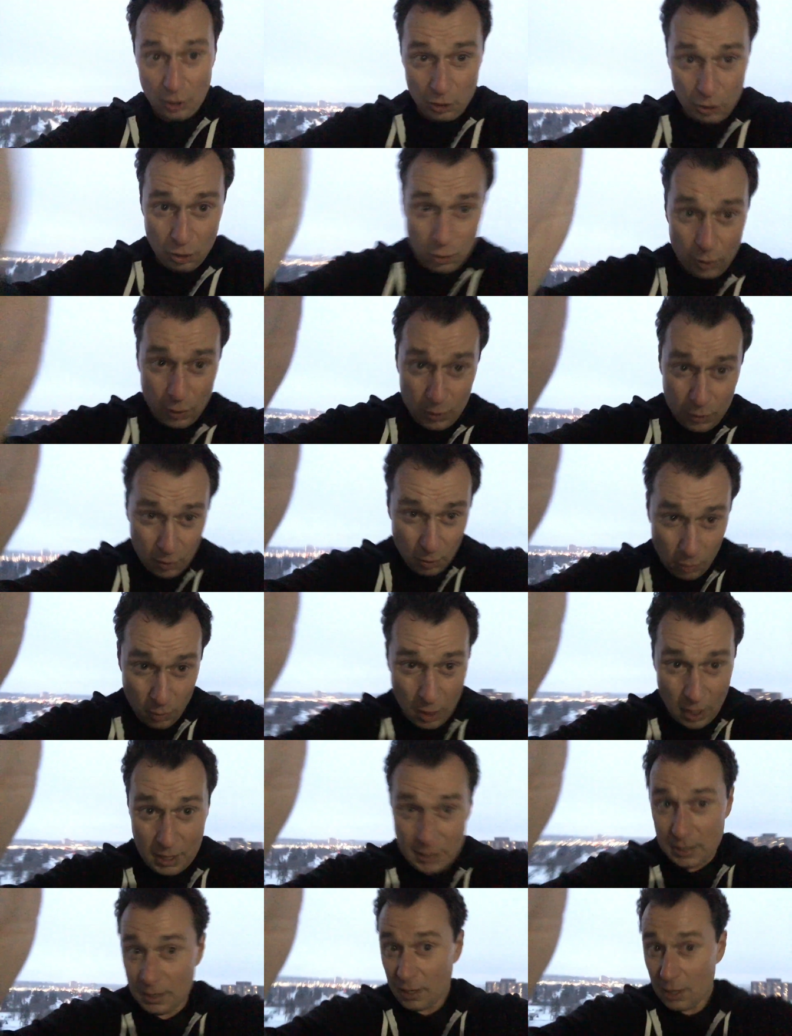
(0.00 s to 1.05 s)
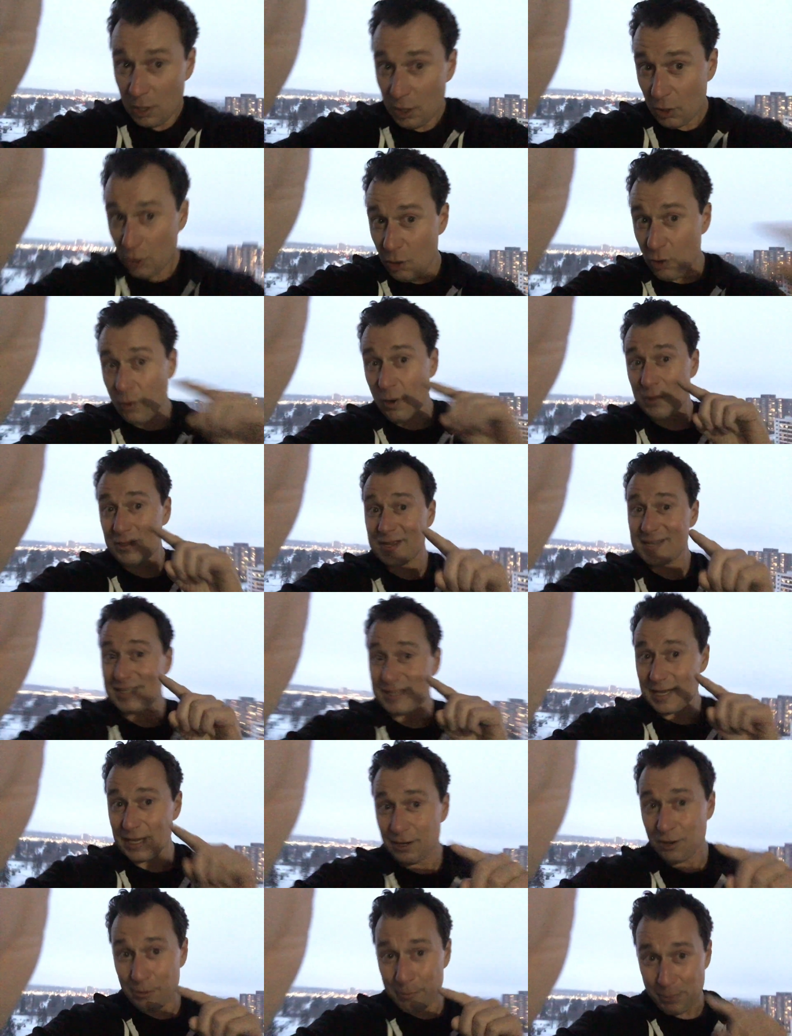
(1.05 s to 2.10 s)
You are the one, you are the
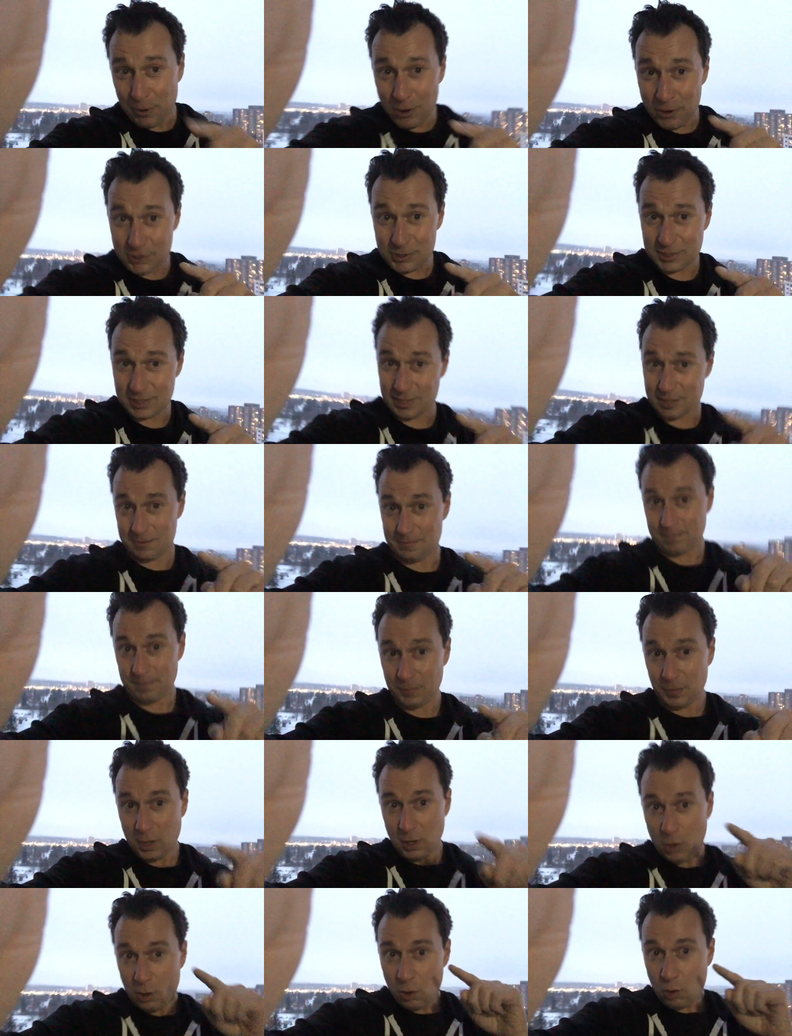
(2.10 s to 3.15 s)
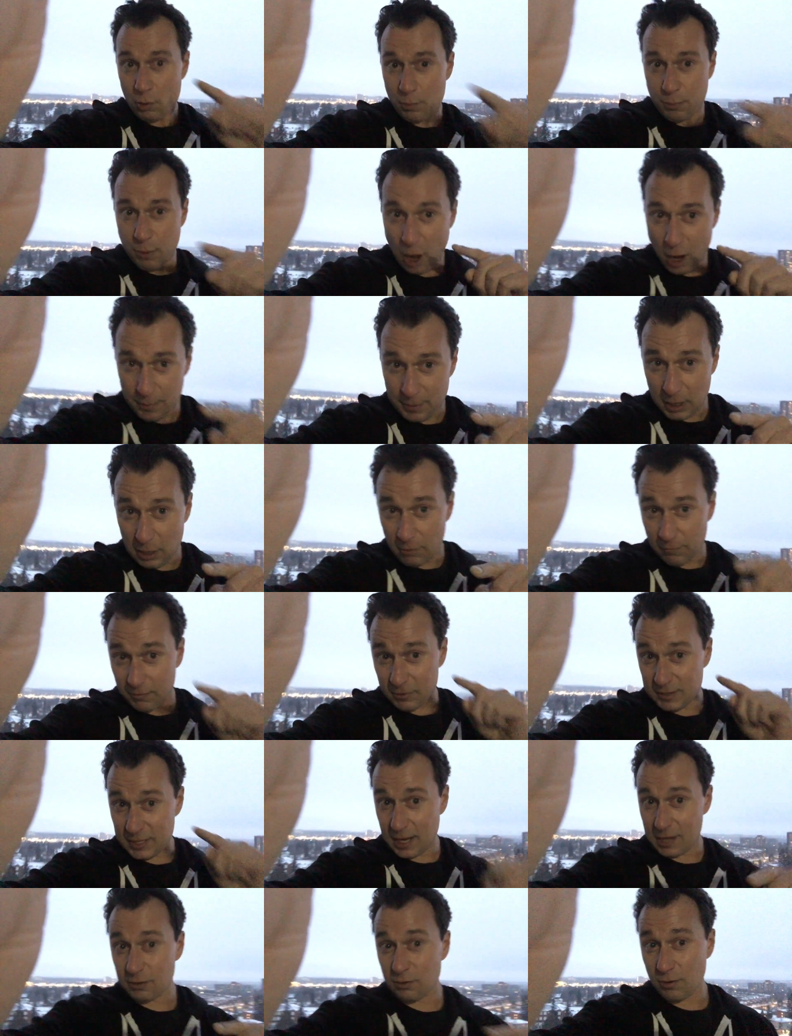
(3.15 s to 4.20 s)
single person who brought me over
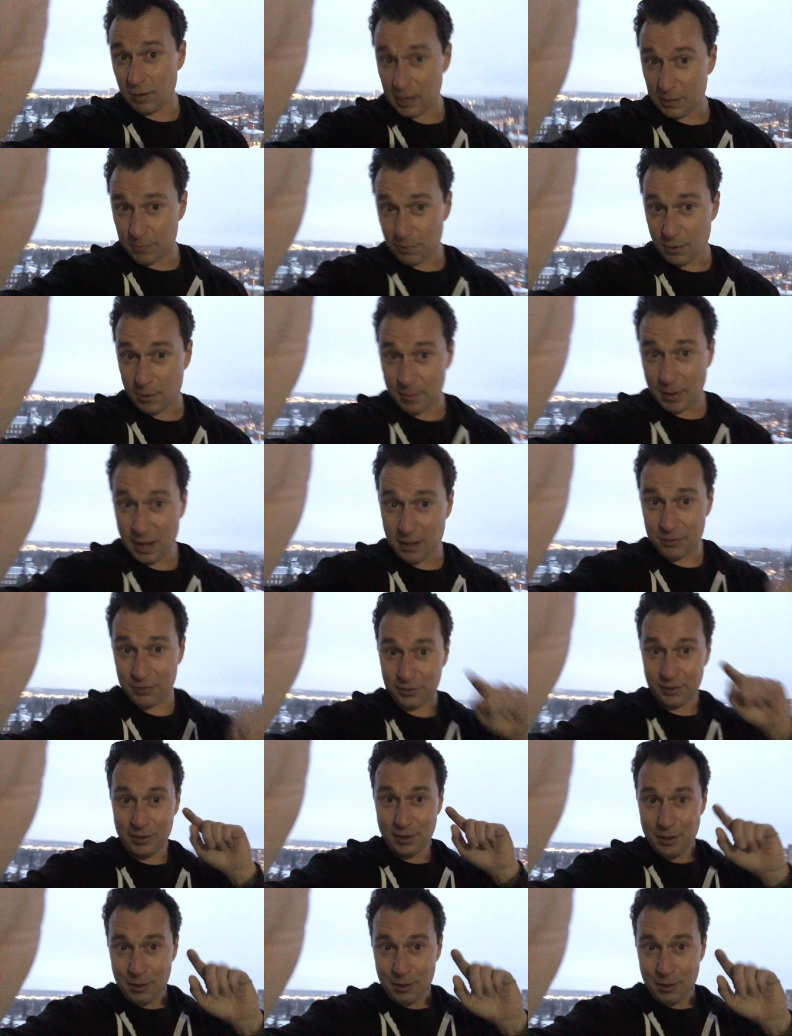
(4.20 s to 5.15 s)
ten grand per month.